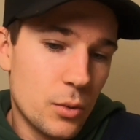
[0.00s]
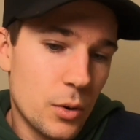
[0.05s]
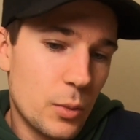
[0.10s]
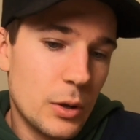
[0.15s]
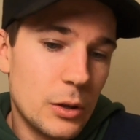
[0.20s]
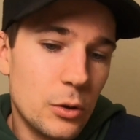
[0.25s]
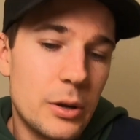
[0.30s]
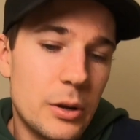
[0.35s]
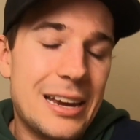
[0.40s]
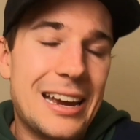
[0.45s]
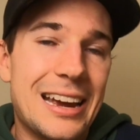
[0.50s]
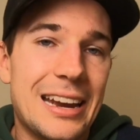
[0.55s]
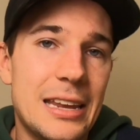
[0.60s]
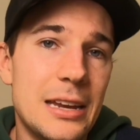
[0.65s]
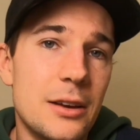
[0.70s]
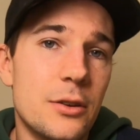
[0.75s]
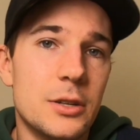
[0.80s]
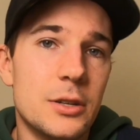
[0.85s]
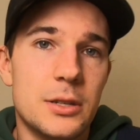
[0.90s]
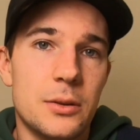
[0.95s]
we're looking at
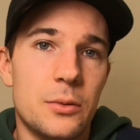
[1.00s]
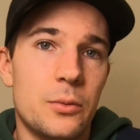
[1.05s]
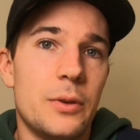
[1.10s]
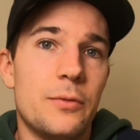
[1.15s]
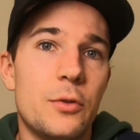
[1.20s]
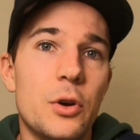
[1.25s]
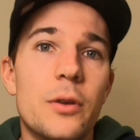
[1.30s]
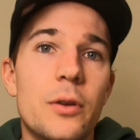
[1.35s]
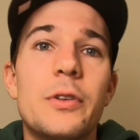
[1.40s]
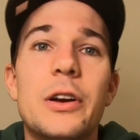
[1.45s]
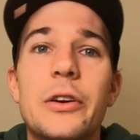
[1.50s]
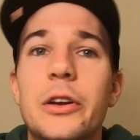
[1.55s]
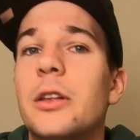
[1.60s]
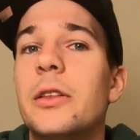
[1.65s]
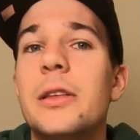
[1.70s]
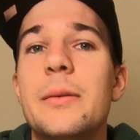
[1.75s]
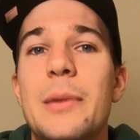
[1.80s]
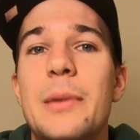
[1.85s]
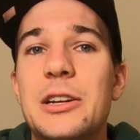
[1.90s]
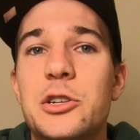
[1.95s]
here is we've got a very
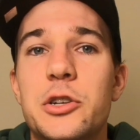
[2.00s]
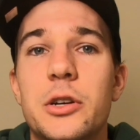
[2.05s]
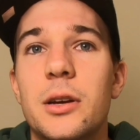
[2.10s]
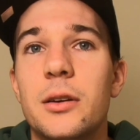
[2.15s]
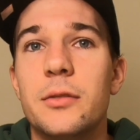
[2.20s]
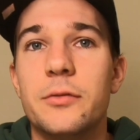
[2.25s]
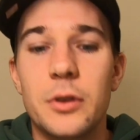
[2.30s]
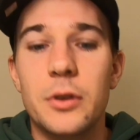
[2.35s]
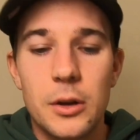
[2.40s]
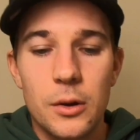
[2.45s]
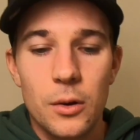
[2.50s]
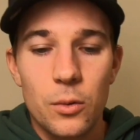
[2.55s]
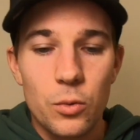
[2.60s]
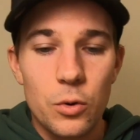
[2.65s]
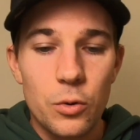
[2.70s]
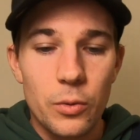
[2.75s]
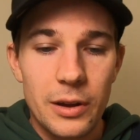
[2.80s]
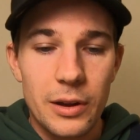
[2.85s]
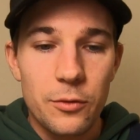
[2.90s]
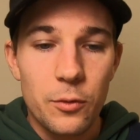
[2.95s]
clear metric of,
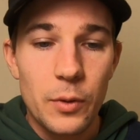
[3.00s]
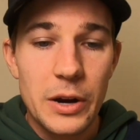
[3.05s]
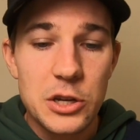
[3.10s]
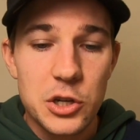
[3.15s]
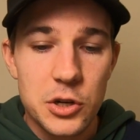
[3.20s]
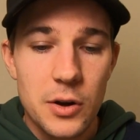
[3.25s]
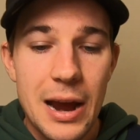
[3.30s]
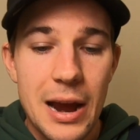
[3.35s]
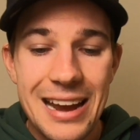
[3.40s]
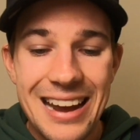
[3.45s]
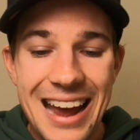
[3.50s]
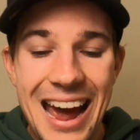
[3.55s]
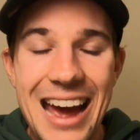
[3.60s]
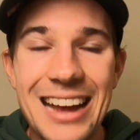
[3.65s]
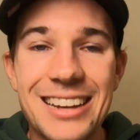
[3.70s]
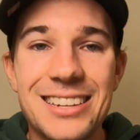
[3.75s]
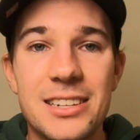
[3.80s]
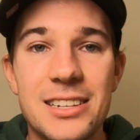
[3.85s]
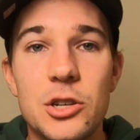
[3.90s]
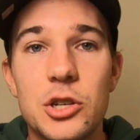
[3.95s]
well, if we train
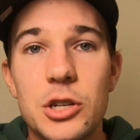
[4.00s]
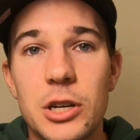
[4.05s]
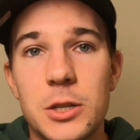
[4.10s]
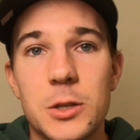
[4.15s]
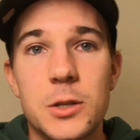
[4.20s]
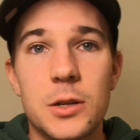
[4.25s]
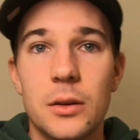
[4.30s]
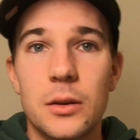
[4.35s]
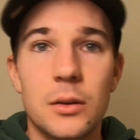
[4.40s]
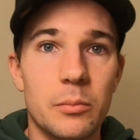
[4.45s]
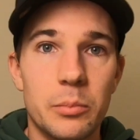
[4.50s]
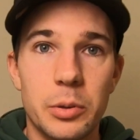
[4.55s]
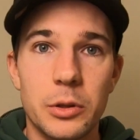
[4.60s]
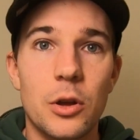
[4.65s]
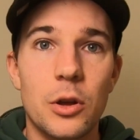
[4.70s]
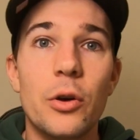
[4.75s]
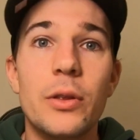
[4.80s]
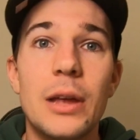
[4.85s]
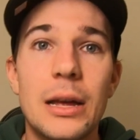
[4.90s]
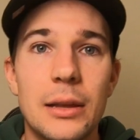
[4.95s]
at and just
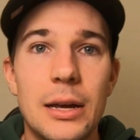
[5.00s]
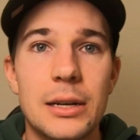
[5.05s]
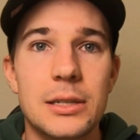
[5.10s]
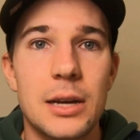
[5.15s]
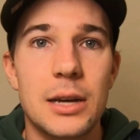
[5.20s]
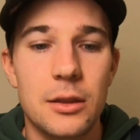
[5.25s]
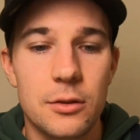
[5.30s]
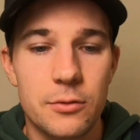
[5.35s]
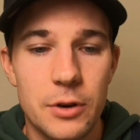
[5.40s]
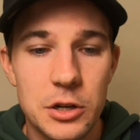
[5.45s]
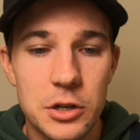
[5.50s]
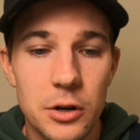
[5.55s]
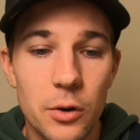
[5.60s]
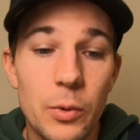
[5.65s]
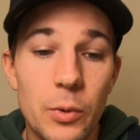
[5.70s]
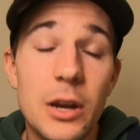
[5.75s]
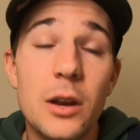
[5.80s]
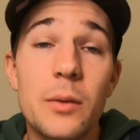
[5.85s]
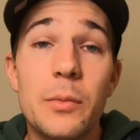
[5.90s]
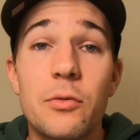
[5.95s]
below that lactate threshold, we're
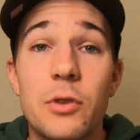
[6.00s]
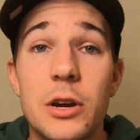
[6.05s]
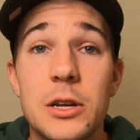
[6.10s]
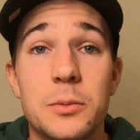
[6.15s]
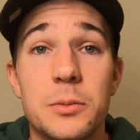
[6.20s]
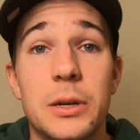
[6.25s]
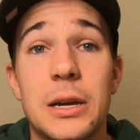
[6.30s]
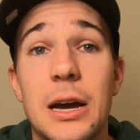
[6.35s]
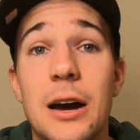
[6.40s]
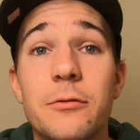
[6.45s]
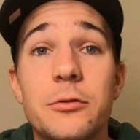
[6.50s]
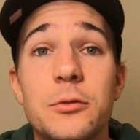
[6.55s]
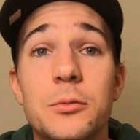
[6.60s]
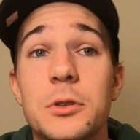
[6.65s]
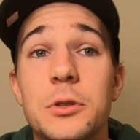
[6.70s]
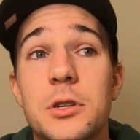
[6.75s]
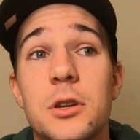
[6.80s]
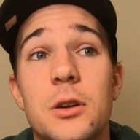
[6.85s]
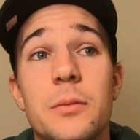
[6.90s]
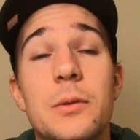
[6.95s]
going to be reasonably comfortable.
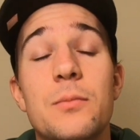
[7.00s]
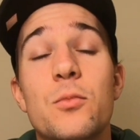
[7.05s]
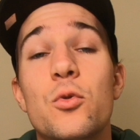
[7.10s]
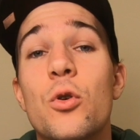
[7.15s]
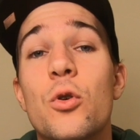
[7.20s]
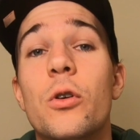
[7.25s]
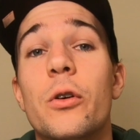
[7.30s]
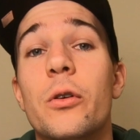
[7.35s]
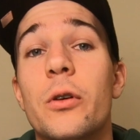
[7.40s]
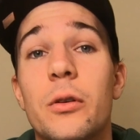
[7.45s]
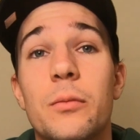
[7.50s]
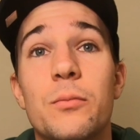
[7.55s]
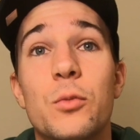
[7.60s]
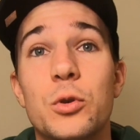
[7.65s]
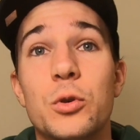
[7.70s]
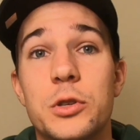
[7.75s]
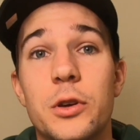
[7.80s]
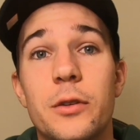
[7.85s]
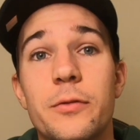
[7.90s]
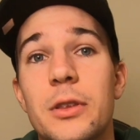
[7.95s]
It's going to be more
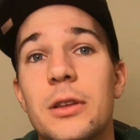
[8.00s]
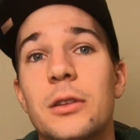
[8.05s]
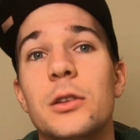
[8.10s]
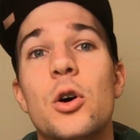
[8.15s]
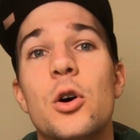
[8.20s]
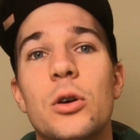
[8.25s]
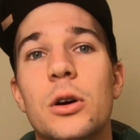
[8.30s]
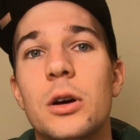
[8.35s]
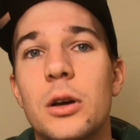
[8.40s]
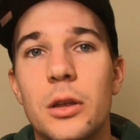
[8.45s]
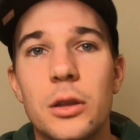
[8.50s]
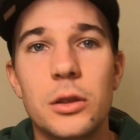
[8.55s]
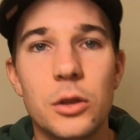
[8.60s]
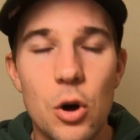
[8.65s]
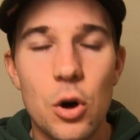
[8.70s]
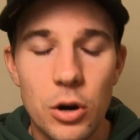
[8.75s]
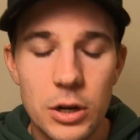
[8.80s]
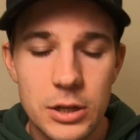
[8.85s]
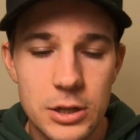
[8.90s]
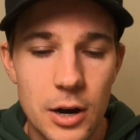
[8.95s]
so for the
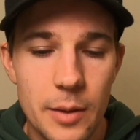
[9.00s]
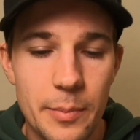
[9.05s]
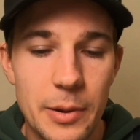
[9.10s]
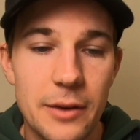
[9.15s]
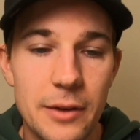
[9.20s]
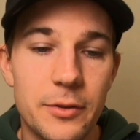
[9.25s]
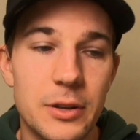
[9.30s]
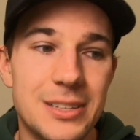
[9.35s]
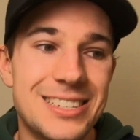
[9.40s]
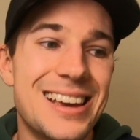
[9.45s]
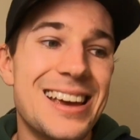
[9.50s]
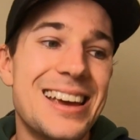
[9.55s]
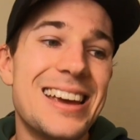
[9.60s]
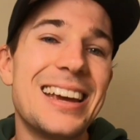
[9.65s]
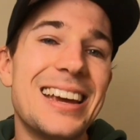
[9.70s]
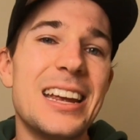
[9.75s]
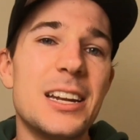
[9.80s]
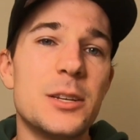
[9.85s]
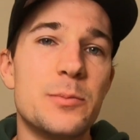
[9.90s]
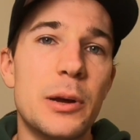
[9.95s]
longer type efforts,
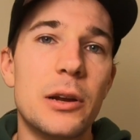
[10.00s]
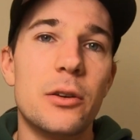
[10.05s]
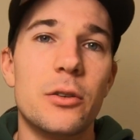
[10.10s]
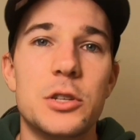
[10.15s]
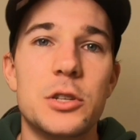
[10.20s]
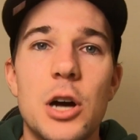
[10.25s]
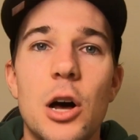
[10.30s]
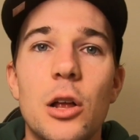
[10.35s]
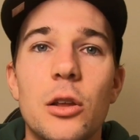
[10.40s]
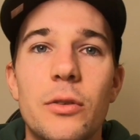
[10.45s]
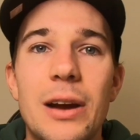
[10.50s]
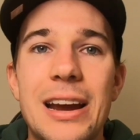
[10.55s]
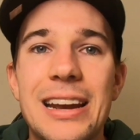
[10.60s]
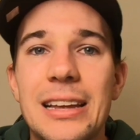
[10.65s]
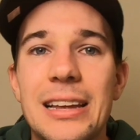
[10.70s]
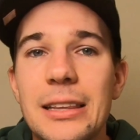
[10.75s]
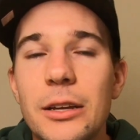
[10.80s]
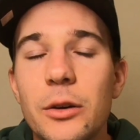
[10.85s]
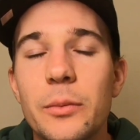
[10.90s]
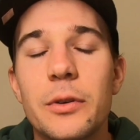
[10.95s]
get us better at tolerating a
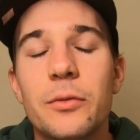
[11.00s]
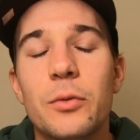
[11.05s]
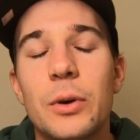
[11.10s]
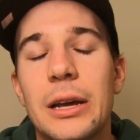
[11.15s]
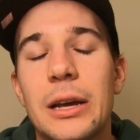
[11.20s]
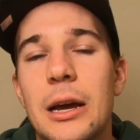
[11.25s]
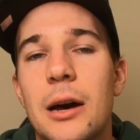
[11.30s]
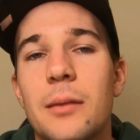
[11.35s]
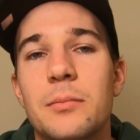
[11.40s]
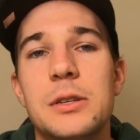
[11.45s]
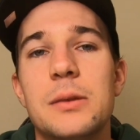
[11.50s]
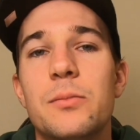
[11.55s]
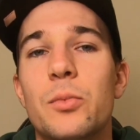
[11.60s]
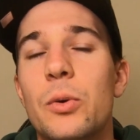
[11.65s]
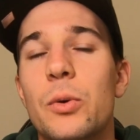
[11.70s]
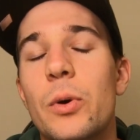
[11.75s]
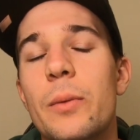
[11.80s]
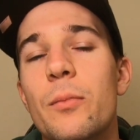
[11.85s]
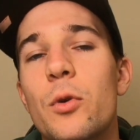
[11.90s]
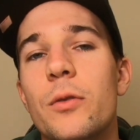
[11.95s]
little bit when it comes in, but
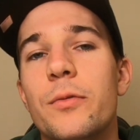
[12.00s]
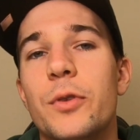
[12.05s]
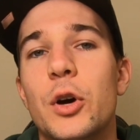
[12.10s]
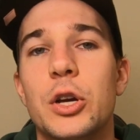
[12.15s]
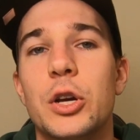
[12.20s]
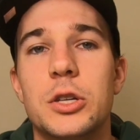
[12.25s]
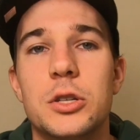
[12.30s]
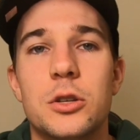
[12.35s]
we're more focused